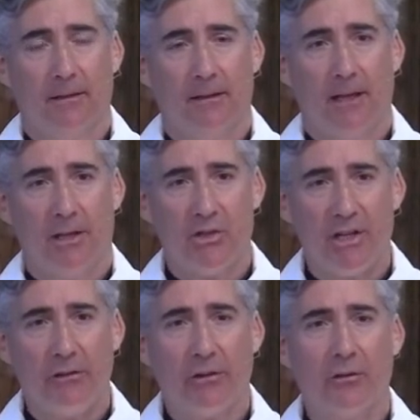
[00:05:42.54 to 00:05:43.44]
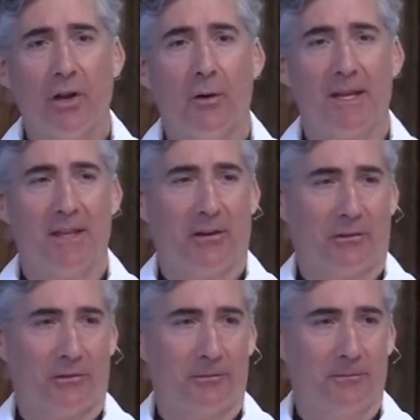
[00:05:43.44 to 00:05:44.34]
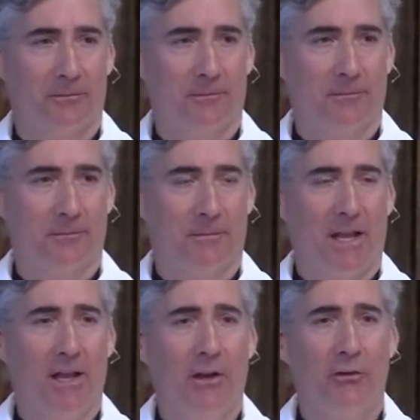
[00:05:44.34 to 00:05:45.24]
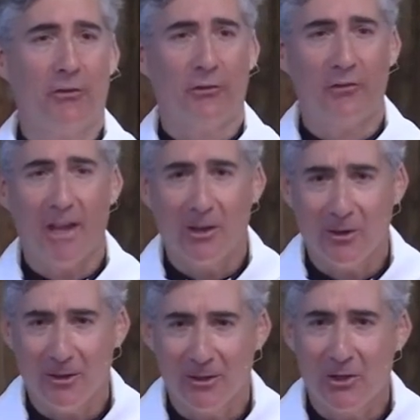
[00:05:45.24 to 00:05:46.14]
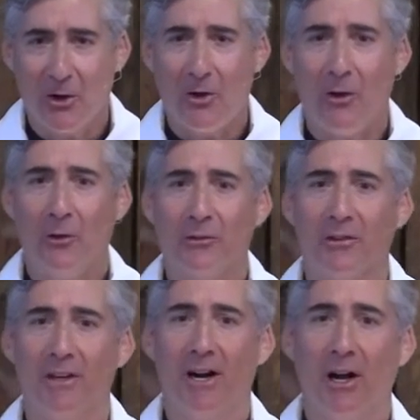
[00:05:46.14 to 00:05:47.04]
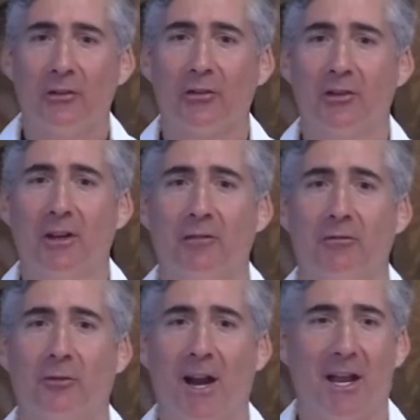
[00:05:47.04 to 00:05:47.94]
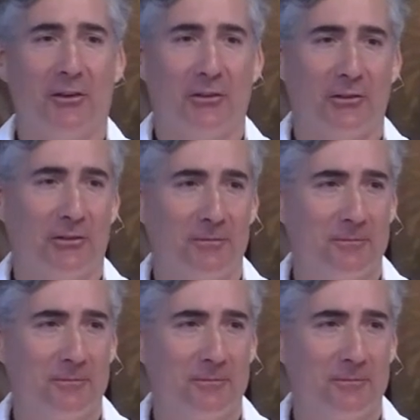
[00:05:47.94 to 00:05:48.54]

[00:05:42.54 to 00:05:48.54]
And Jesus, knowing this, still calls us friends.